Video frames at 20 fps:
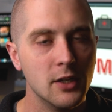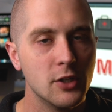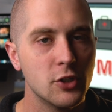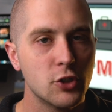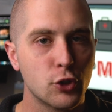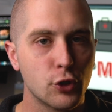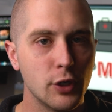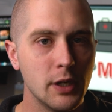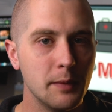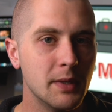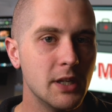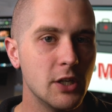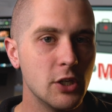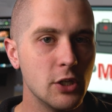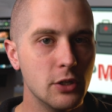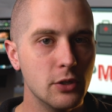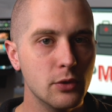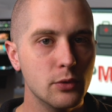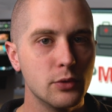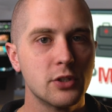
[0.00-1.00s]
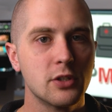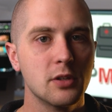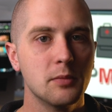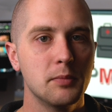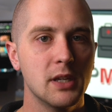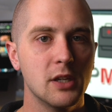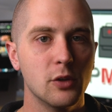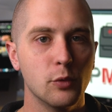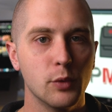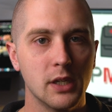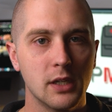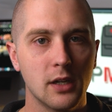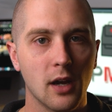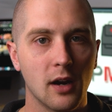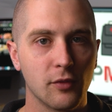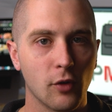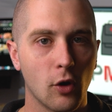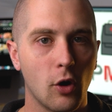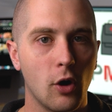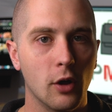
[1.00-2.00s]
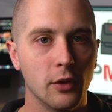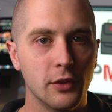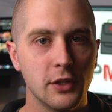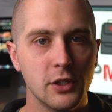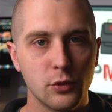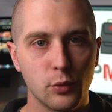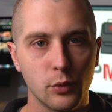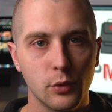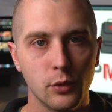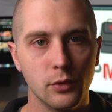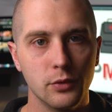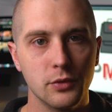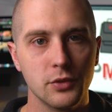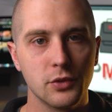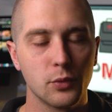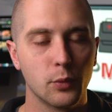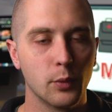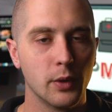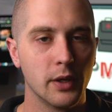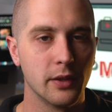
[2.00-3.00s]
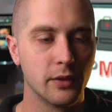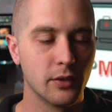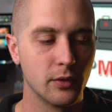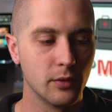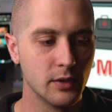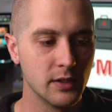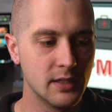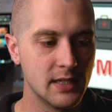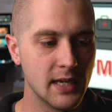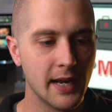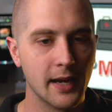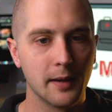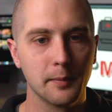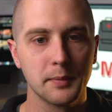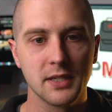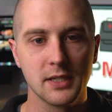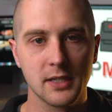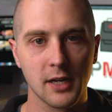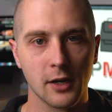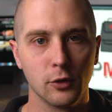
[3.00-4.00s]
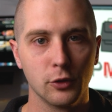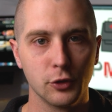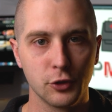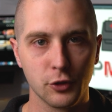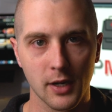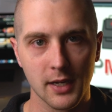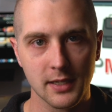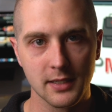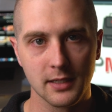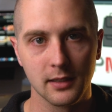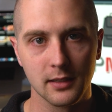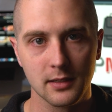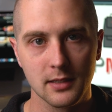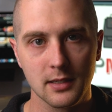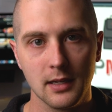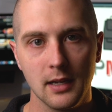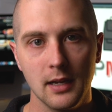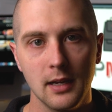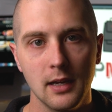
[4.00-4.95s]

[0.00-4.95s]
Treatment used to be we'd cover all these wounds with damp, sterile dressings.